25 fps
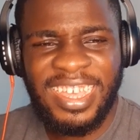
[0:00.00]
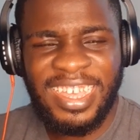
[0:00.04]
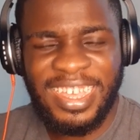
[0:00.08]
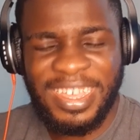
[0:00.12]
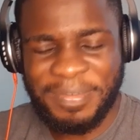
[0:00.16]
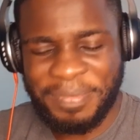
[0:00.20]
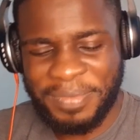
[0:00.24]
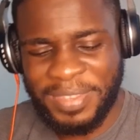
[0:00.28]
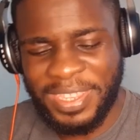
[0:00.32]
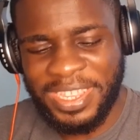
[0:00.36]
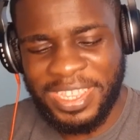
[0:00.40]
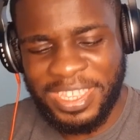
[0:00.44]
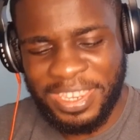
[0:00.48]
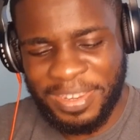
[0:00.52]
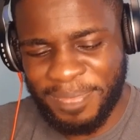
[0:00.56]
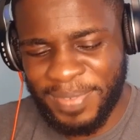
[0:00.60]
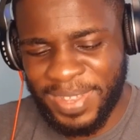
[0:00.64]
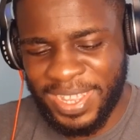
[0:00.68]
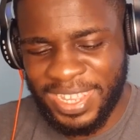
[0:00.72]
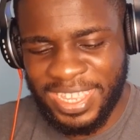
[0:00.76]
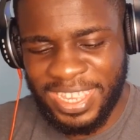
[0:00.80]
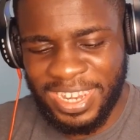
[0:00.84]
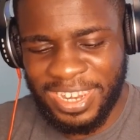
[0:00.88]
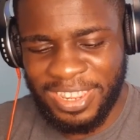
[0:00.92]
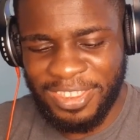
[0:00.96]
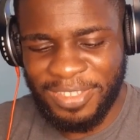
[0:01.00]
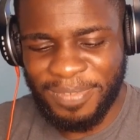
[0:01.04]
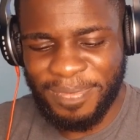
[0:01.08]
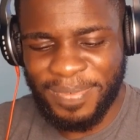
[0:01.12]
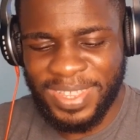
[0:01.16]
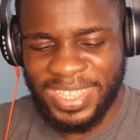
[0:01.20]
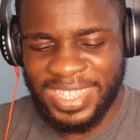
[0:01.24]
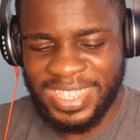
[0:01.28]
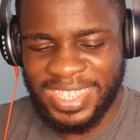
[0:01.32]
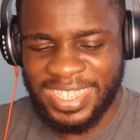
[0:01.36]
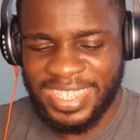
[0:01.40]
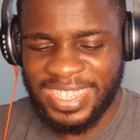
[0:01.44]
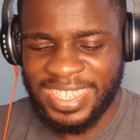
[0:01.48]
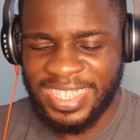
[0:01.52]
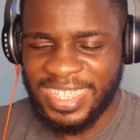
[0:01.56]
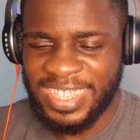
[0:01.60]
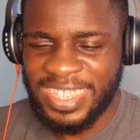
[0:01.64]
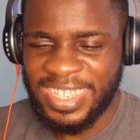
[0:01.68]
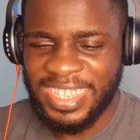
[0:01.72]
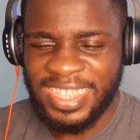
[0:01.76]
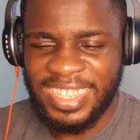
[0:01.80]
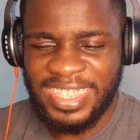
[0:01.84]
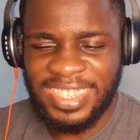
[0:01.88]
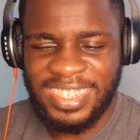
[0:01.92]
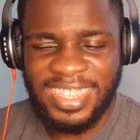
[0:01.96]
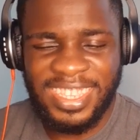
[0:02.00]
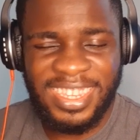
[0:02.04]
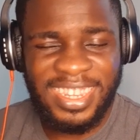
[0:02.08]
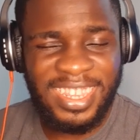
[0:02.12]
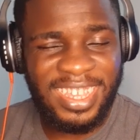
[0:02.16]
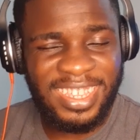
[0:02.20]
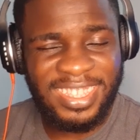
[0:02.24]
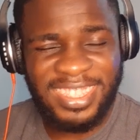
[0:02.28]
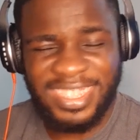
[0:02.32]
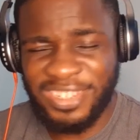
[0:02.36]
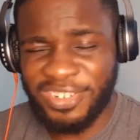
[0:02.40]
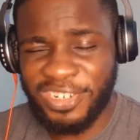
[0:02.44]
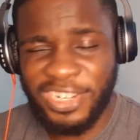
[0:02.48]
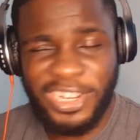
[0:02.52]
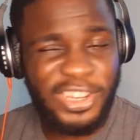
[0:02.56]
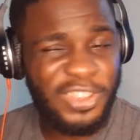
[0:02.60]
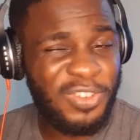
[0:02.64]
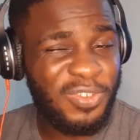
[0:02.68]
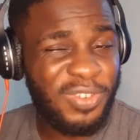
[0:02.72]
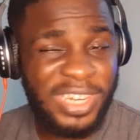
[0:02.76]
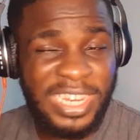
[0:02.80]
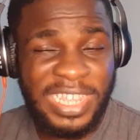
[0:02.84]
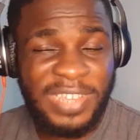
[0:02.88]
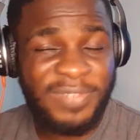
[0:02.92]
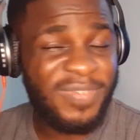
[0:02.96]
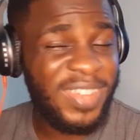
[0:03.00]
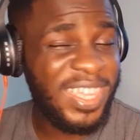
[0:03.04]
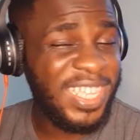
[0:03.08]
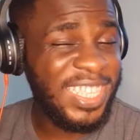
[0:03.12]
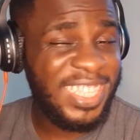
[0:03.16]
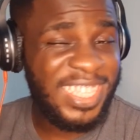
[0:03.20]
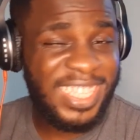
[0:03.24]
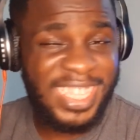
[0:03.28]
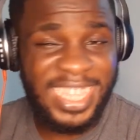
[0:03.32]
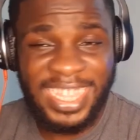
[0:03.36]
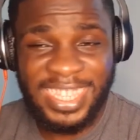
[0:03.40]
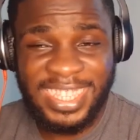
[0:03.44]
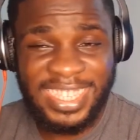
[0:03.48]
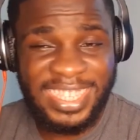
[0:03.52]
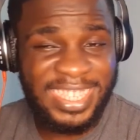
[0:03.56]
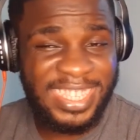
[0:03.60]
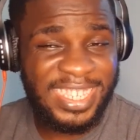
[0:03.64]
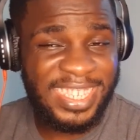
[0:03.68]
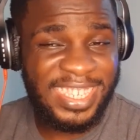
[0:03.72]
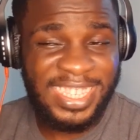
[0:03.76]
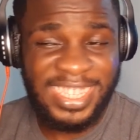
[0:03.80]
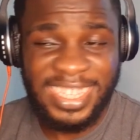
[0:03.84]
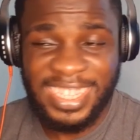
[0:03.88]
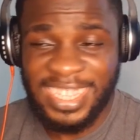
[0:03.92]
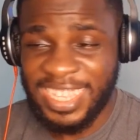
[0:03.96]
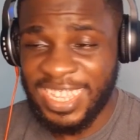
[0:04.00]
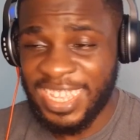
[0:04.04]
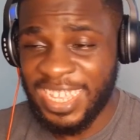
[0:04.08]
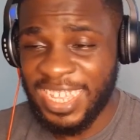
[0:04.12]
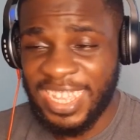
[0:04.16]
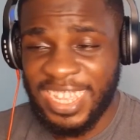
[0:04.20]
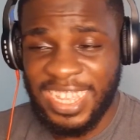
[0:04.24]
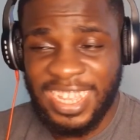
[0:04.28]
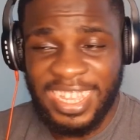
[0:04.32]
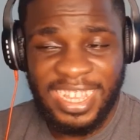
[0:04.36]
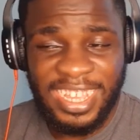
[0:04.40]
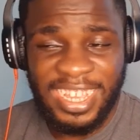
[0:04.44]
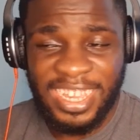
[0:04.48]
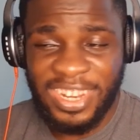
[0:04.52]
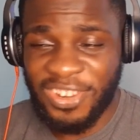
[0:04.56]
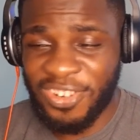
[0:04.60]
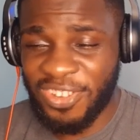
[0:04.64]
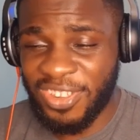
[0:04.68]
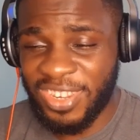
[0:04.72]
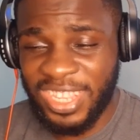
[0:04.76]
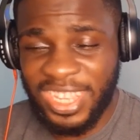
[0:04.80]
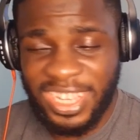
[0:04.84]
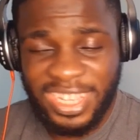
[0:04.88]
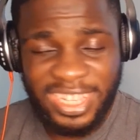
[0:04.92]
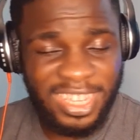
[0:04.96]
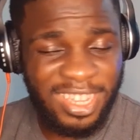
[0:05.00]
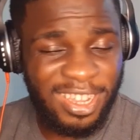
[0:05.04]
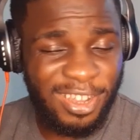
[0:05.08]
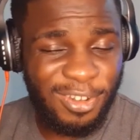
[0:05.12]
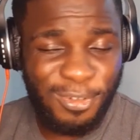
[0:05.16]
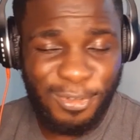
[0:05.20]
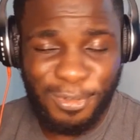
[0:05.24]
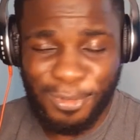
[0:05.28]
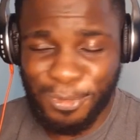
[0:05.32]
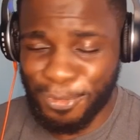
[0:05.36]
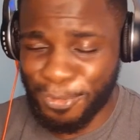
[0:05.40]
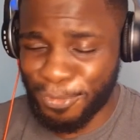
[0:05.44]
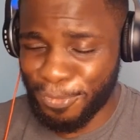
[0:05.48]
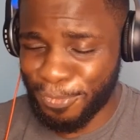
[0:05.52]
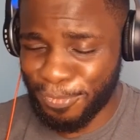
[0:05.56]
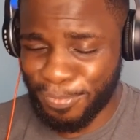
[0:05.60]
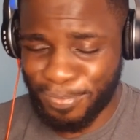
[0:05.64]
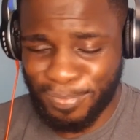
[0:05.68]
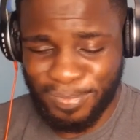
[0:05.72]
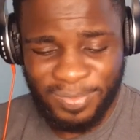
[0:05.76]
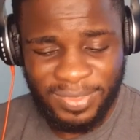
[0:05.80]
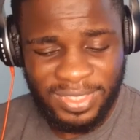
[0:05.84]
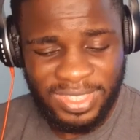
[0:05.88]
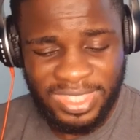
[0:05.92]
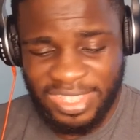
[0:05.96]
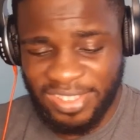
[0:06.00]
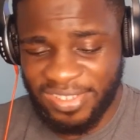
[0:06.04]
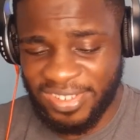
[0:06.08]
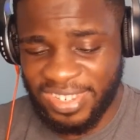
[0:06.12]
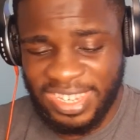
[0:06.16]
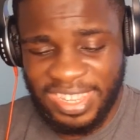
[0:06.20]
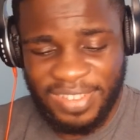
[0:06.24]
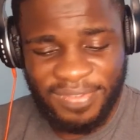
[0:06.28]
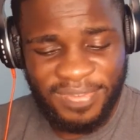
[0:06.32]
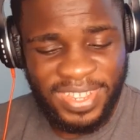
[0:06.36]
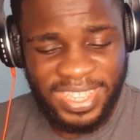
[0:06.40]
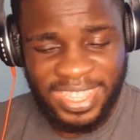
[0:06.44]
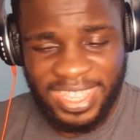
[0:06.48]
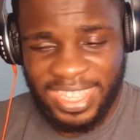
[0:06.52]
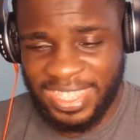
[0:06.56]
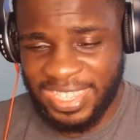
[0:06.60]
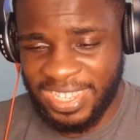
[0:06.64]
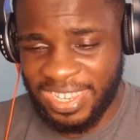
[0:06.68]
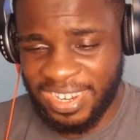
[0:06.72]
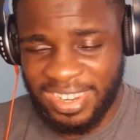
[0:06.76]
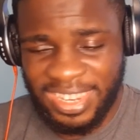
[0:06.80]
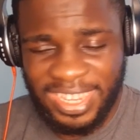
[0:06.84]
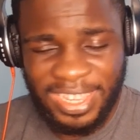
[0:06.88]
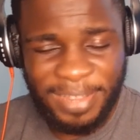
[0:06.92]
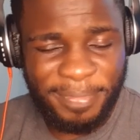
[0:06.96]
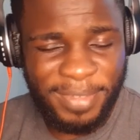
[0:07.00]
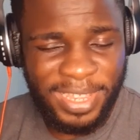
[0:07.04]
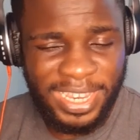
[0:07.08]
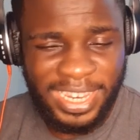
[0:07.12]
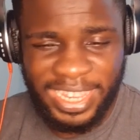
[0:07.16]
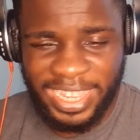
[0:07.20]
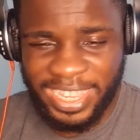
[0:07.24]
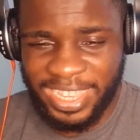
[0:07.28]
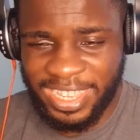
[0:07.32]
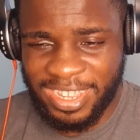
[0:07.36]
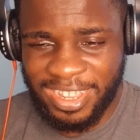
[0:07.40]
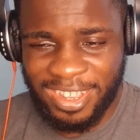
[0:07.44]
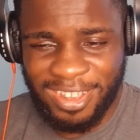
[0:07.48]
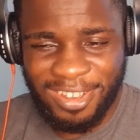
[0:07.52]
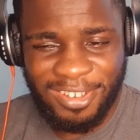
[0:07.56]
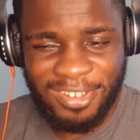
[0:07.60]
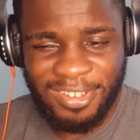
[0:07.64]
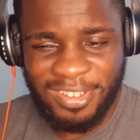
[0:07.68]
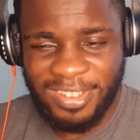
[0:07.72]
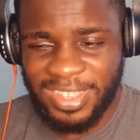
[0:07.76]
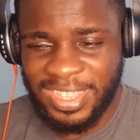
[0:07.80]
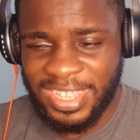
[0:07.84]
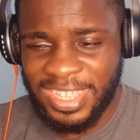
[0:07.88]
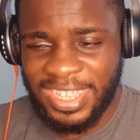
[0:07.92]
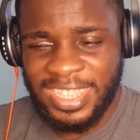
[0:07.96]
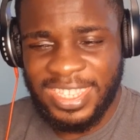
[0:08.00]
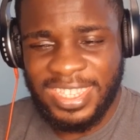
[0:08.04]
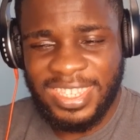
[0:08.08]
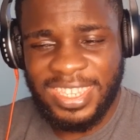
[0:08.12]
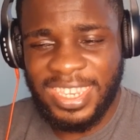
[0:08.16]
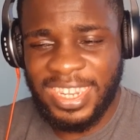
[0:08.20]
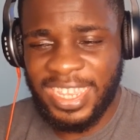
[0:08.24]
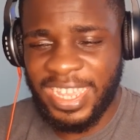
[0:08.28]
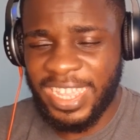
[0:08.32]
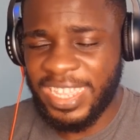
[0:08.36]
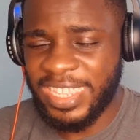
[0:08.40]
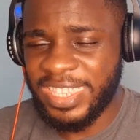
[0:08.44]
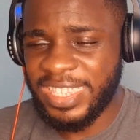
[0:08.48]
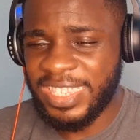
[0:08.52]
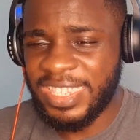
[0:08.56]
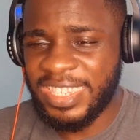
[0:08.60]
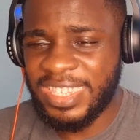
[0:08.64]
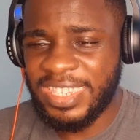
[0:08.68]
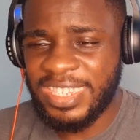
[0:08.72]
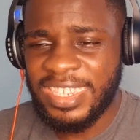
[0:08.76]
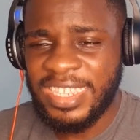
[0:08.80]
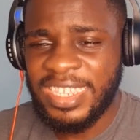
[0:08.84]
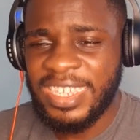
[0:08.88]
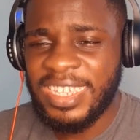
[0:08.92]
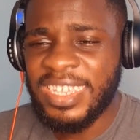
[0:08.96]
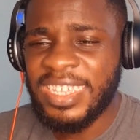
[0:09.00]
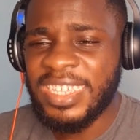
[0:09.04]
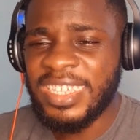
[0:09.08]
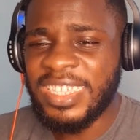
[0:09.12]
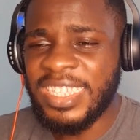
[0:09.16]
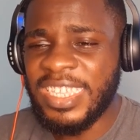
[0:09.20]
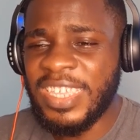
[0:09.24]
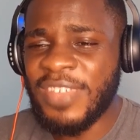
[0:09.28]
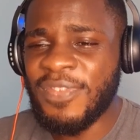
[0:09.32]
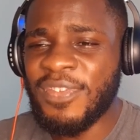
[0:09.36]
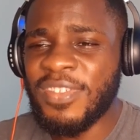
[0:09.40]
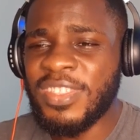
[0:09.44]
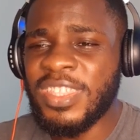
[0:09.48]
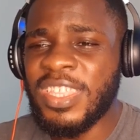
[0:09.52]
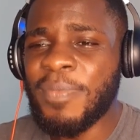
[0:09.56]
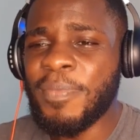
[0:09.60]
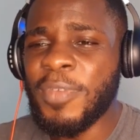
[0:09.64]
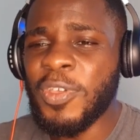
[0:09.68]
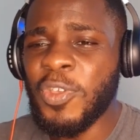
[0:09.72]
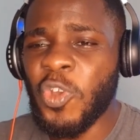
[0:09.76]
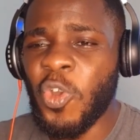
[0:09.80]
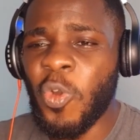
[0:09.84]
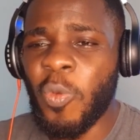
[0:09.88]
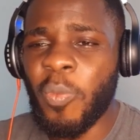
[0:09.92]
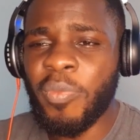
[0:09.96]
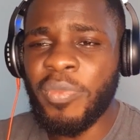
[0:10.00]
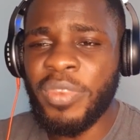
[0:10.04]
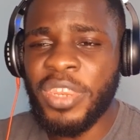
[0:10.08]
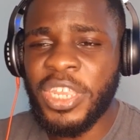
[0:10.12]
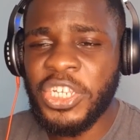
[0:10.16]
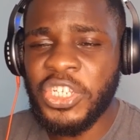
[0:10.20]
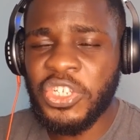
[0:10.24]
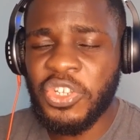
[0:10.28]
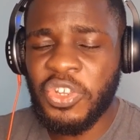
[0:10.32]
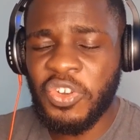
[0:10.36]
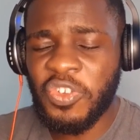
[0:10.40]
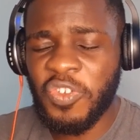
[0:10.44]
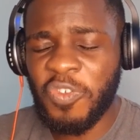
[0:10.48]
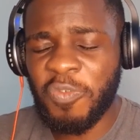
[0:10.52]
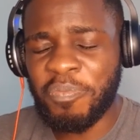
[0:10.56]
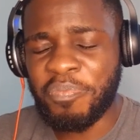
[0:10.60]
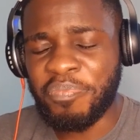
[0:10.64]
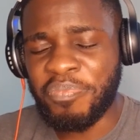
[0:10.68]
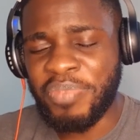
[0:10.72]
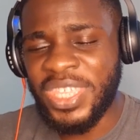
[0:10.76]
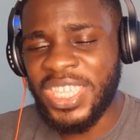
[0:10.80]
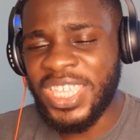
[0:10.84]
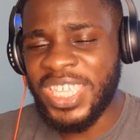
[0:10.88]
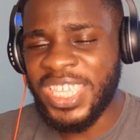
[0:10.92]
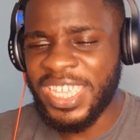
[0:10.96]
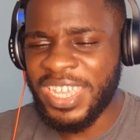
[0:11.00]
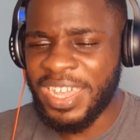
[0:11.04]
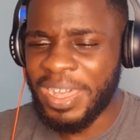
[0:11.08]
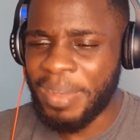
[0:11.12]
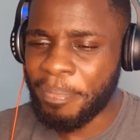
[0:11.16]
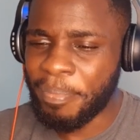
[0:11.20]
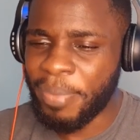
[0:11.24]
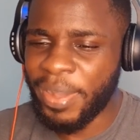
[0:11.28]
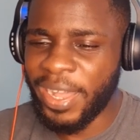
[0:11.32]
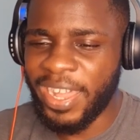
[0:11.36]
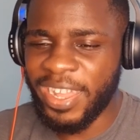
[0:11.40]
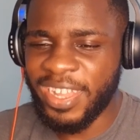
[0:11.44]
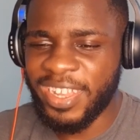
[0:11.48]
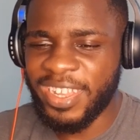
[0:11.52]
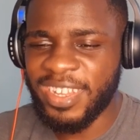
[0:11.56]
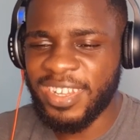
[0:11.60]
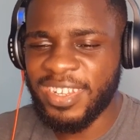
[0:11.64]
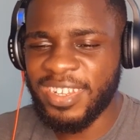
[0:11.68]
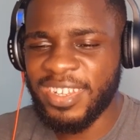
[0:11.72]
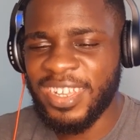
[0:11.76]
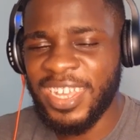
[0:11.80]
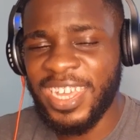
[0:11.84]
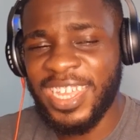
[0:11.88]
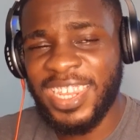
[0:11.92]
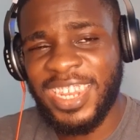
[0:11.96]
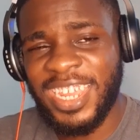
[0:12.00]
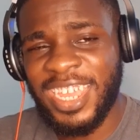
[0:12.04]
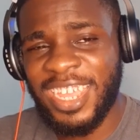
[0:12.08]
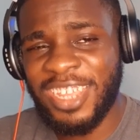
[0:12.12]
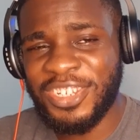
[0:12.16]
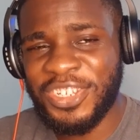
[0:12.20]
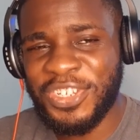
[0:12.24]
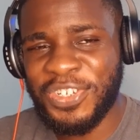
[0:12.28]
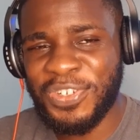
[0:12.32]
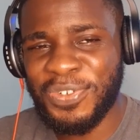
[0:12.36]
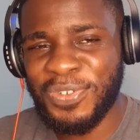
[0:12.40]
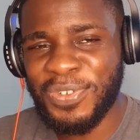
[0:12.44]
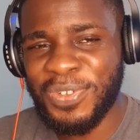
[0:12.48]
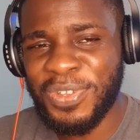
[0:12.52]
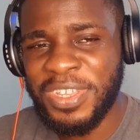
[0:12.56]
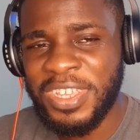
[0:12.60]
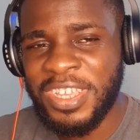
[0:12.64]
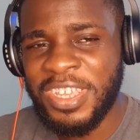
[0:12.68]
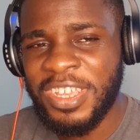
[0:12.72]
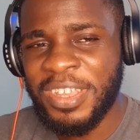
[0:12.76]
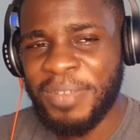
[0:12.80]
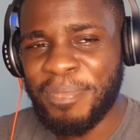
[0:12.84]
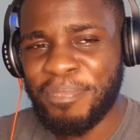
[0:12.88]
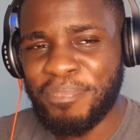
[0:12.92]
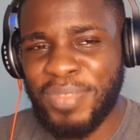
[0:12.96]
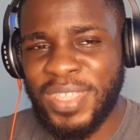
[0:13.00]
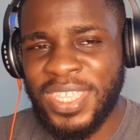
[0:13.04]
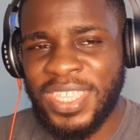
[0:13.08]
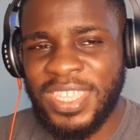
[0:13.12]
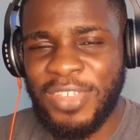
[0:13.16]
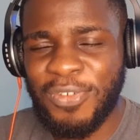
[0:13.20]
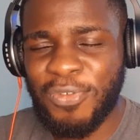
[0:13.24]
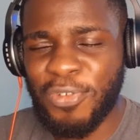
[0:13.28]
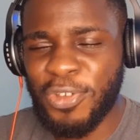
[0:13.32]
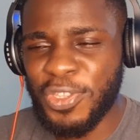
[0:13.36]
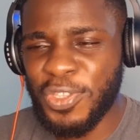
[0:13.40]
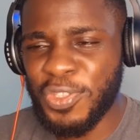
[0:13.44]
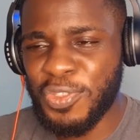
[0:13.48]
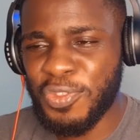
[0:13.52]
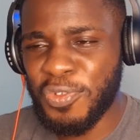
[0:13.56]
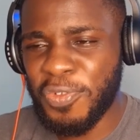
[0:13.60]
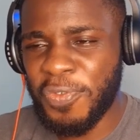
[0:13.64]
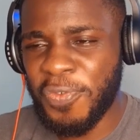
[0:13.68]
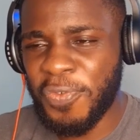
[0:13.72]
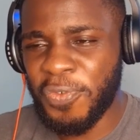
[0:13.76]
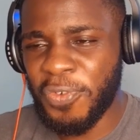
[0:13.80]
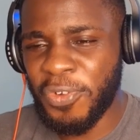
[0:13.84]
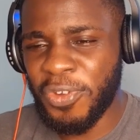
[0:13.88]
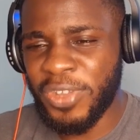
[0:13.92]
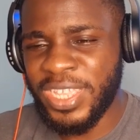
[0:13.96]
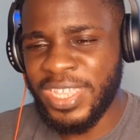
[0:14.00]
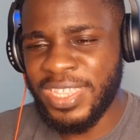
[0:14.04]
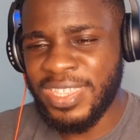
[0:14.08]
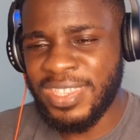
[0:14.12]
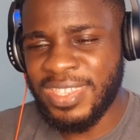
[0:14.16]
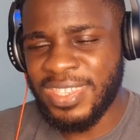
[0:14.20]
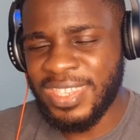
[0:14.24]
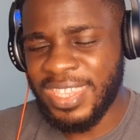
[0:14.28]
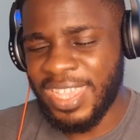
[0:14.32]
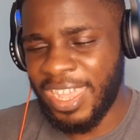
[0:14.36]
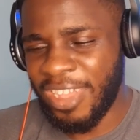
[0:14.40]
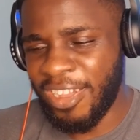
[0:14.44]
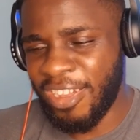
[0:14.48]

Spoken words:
I'm taking it back a little bit. Said that Sierra Leone never gets another cow. They'll never get another man like Kao. Said that he's giving them a combination of Biggie and Pac. And that's true. Biggie was known for his